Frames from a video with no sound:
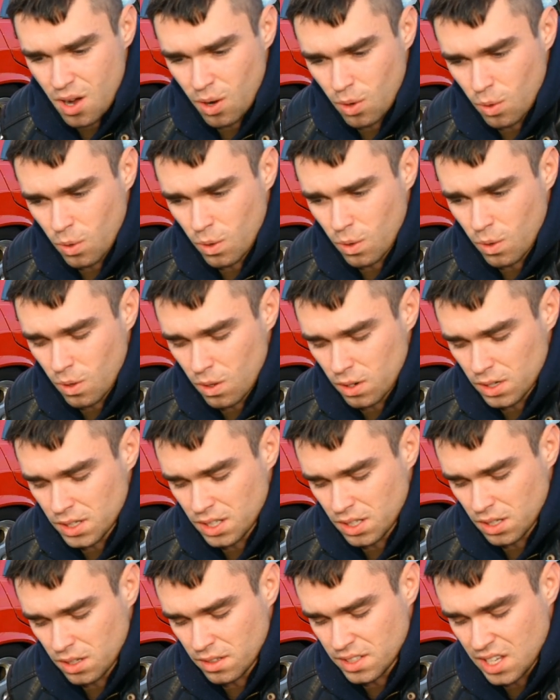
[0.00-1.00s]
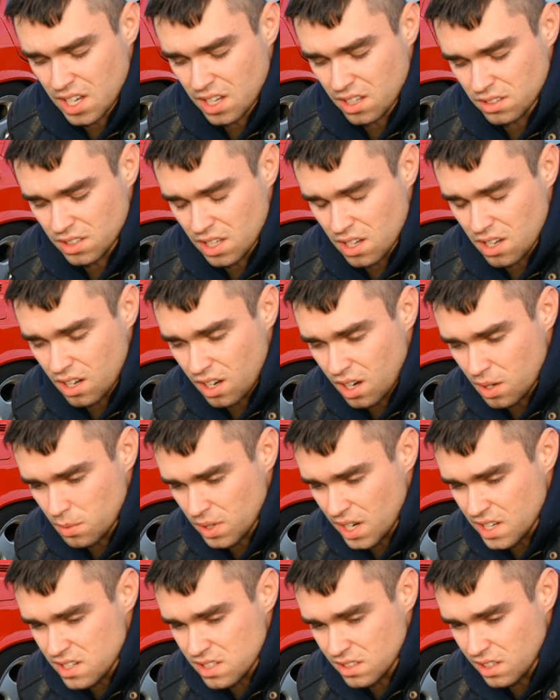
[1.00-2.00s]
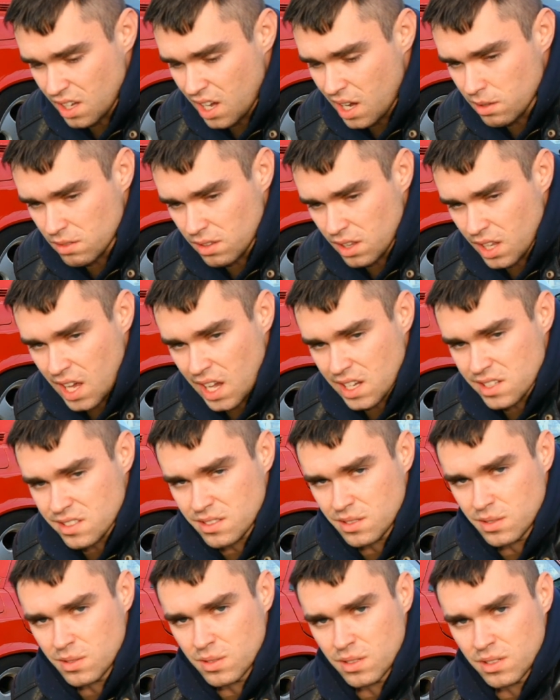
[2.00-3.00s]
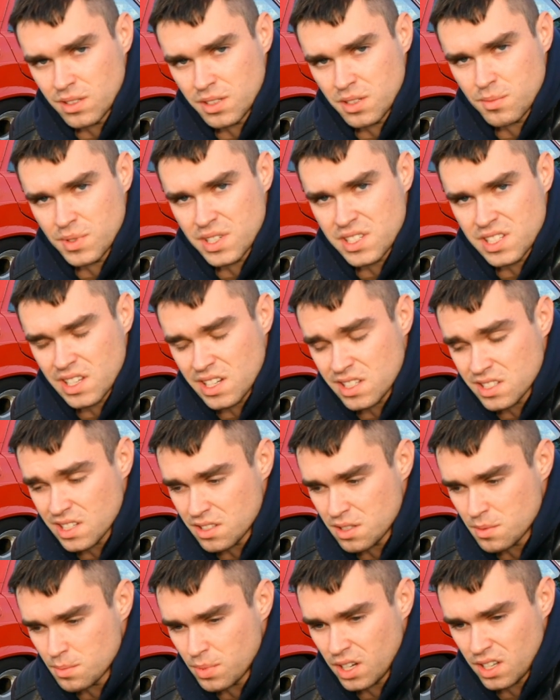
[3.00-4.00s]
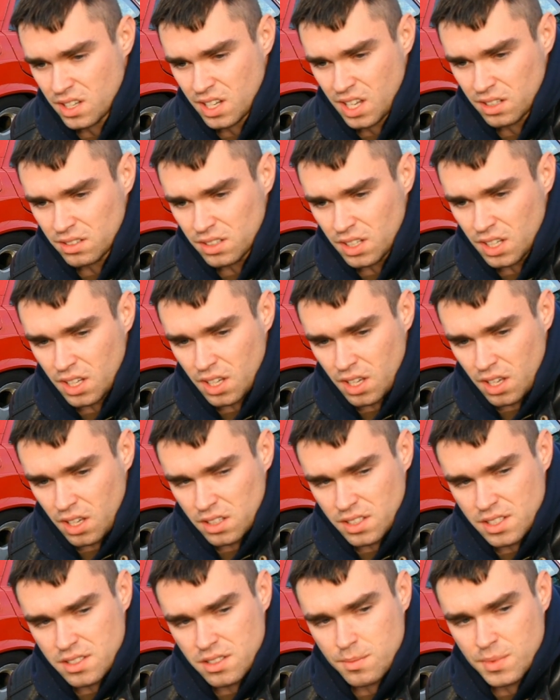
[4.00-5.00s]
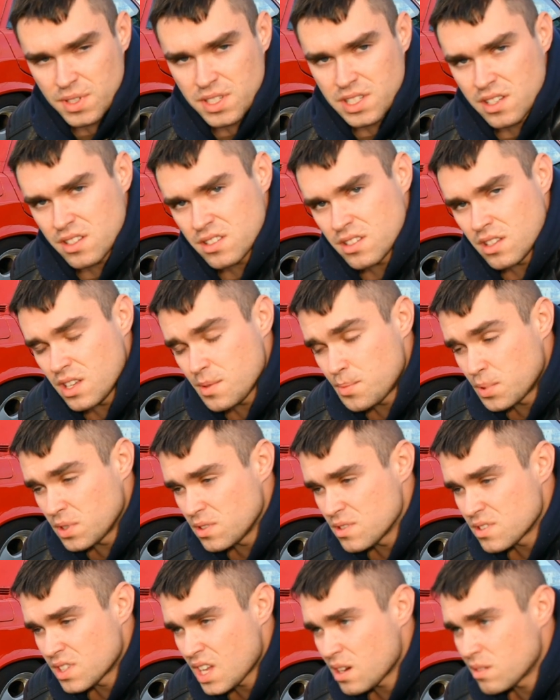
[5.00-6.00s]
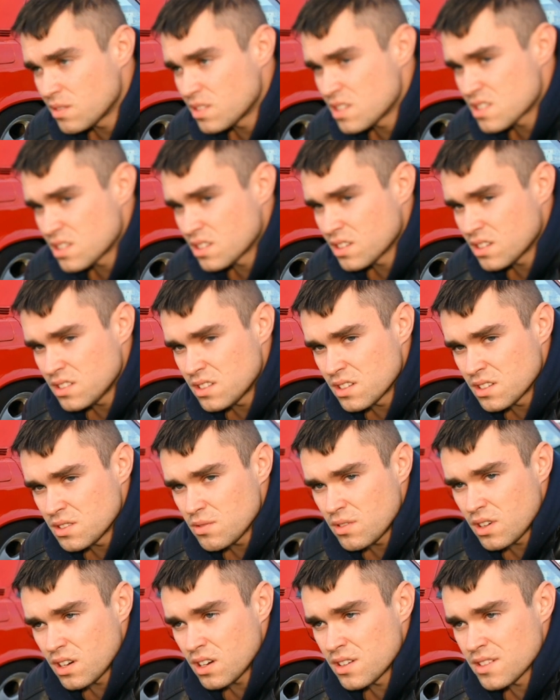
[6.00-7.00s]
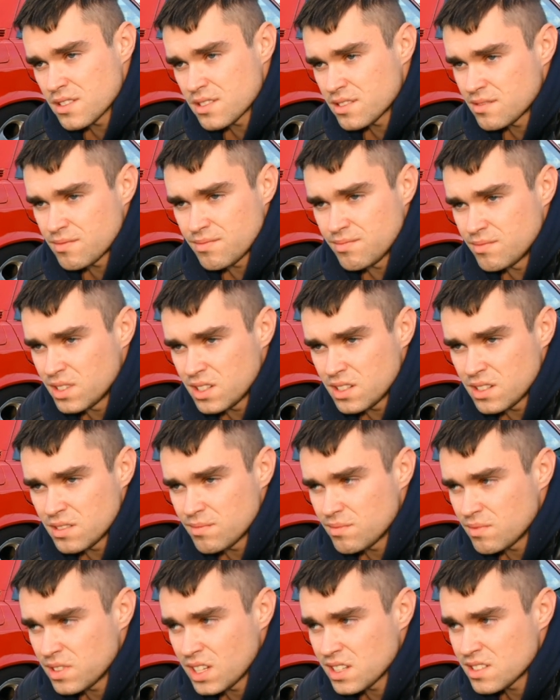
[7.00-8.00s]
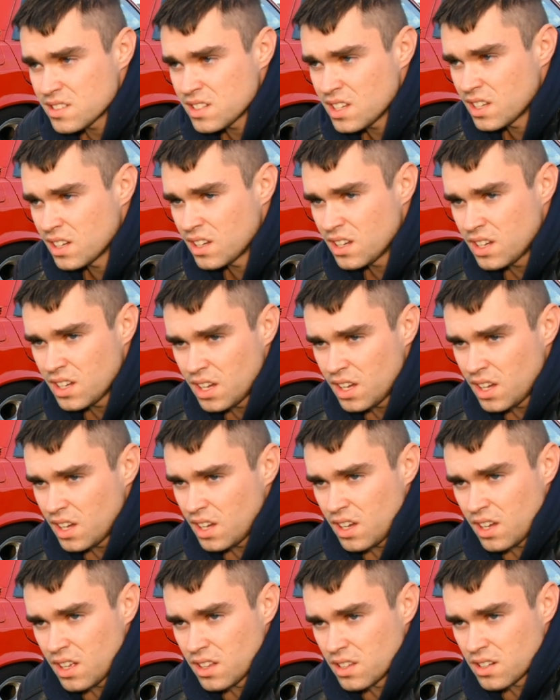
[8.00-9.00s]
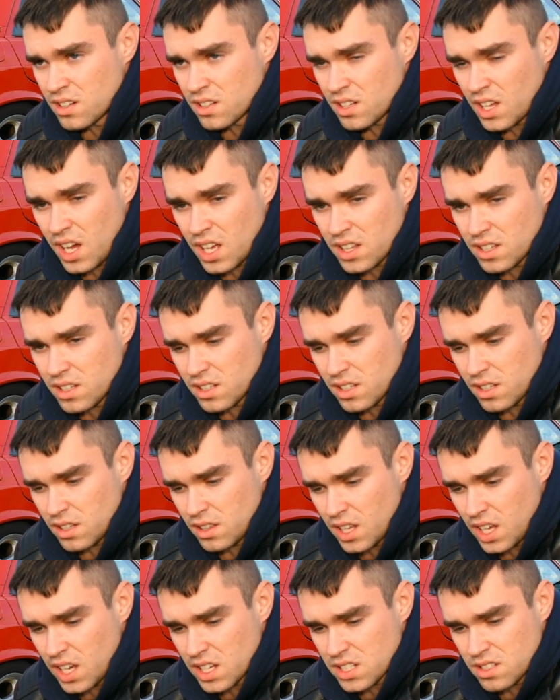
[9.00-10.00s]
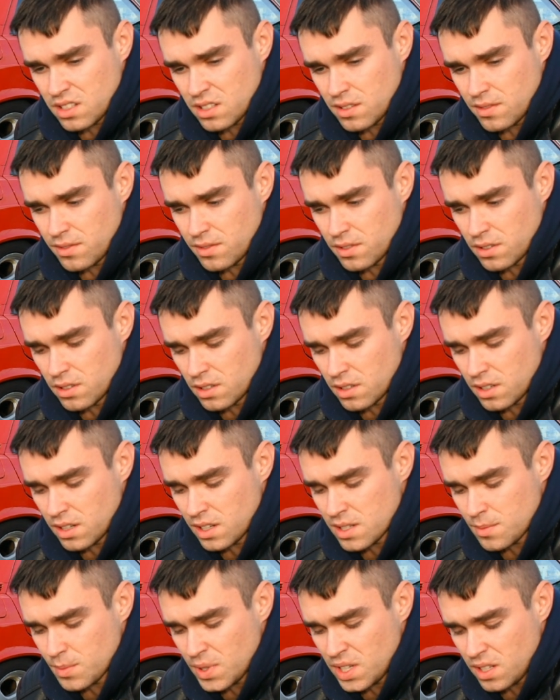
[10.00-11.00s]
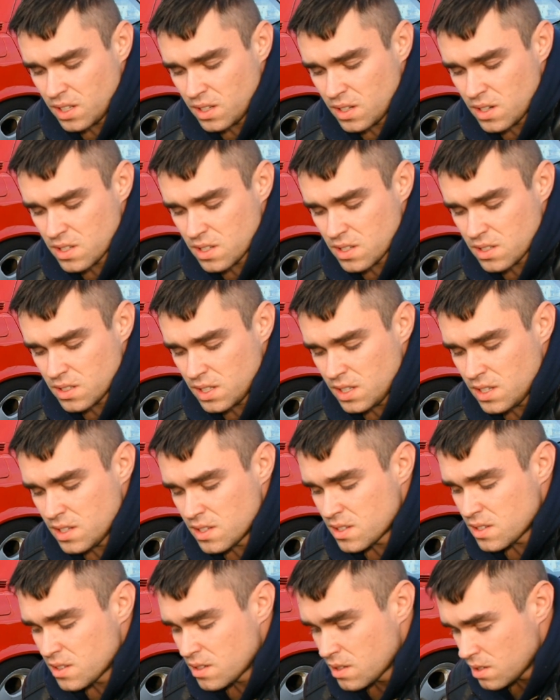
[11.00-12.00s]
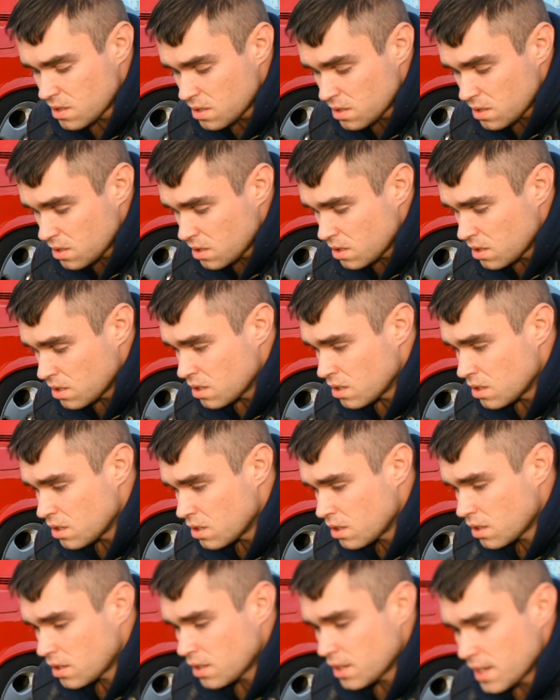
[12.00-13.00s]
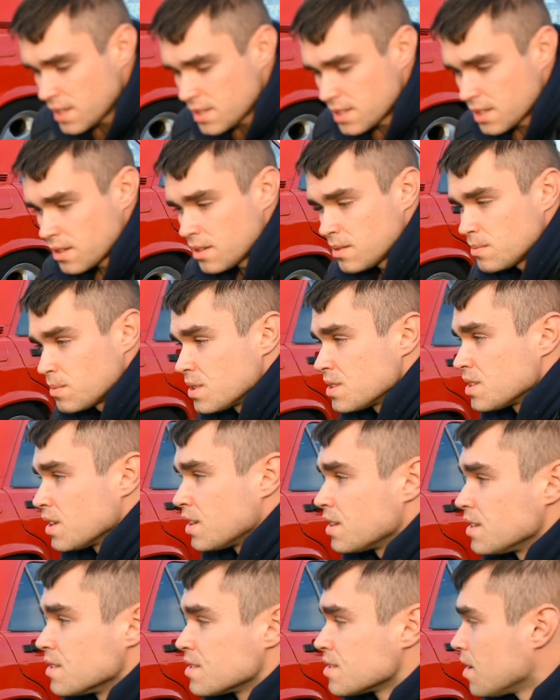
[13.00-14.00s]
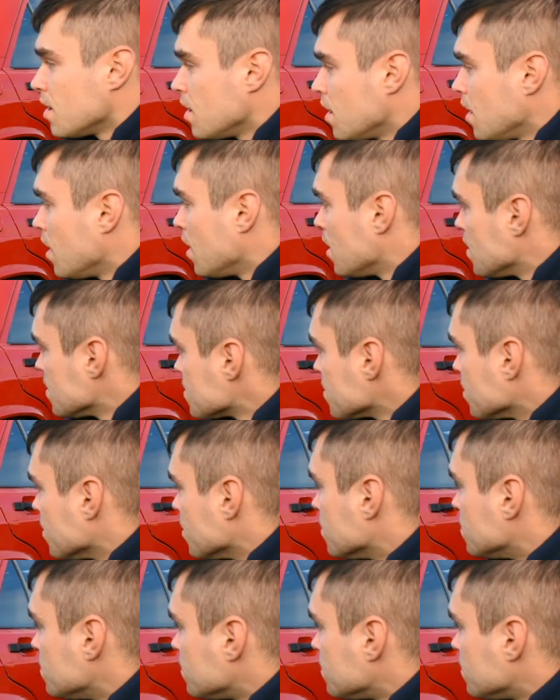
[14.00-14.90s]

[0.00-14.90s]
or you know and that that car would actually outlast your new Mercedes that you bought now these new Mercedes that they produce nowadays and other new cars, they're, like I said, they're not gonna last for as many years as these uh, classic Mercedes. So,